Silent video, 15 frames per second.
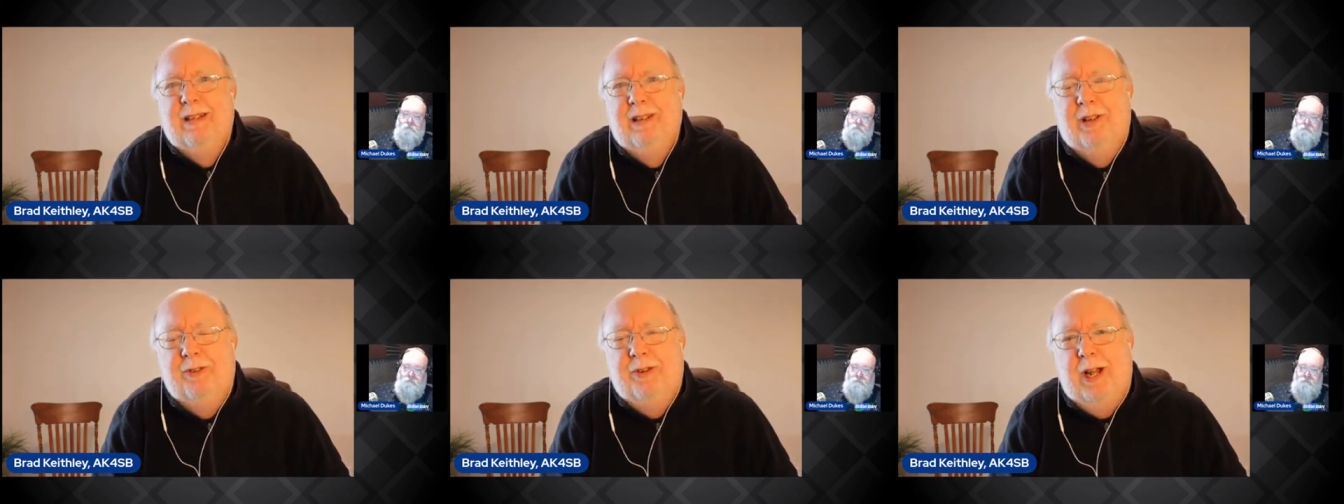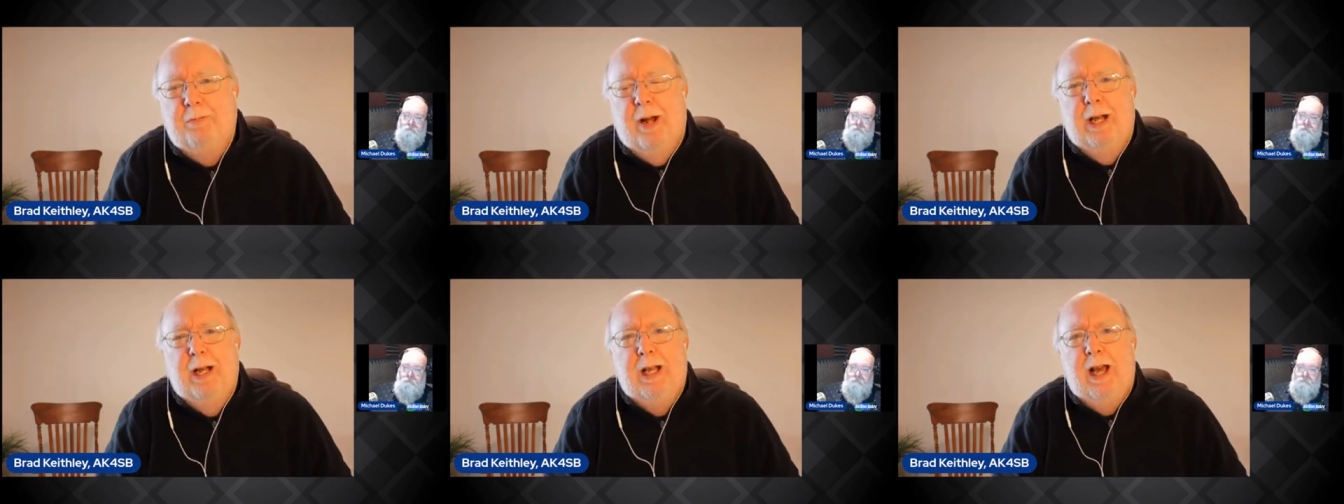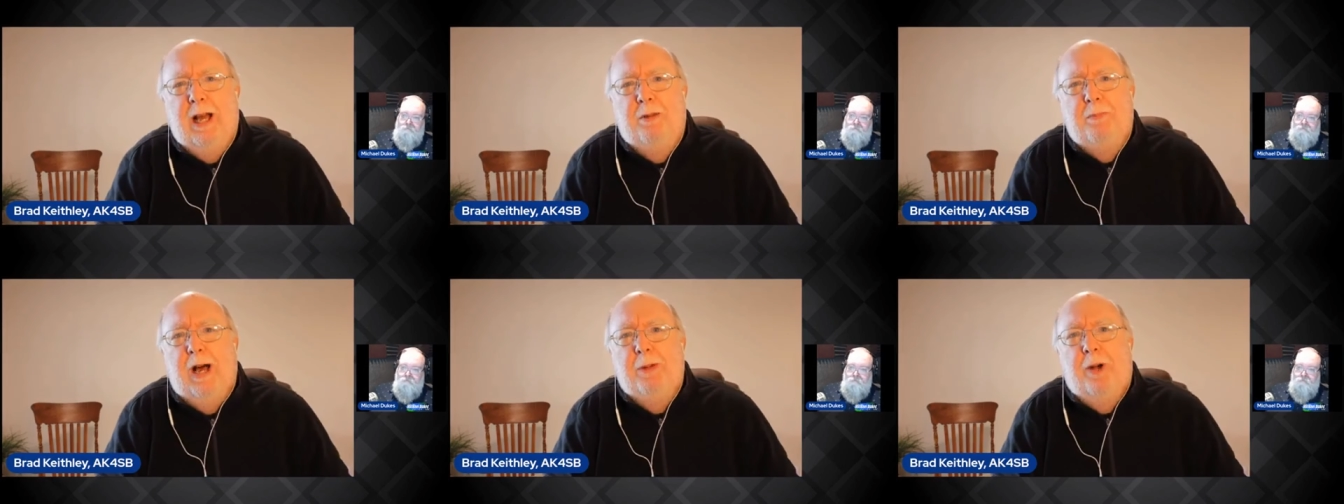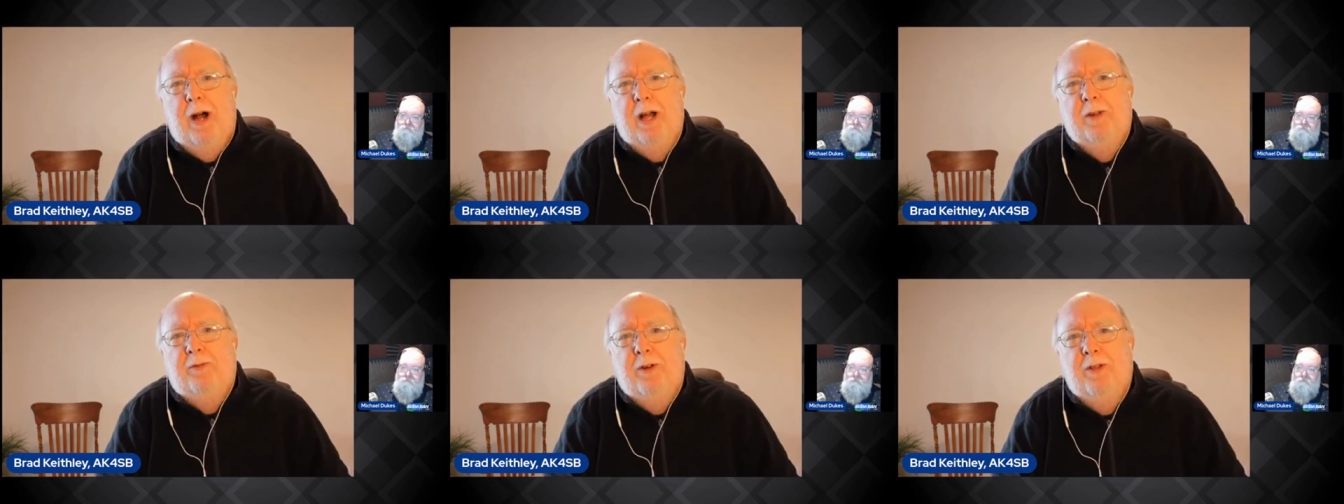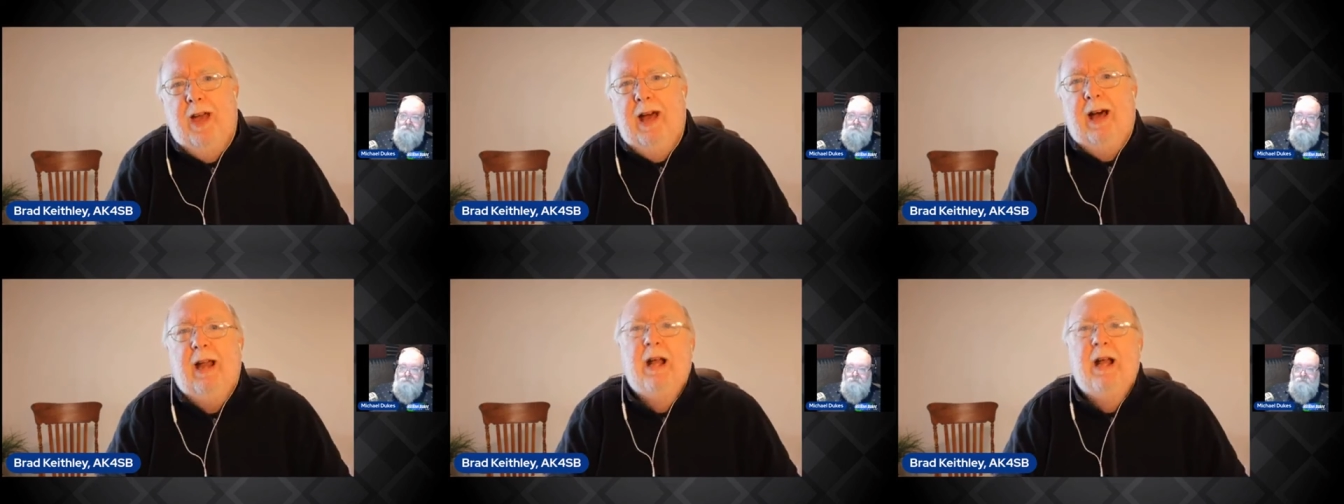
Don't take money out of my pocket for that.